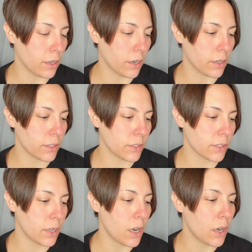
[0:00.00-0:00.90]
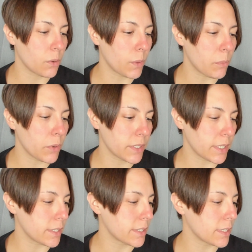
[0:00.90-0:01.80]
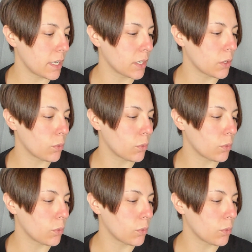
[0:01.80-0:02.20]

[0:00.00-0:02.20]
cards represents a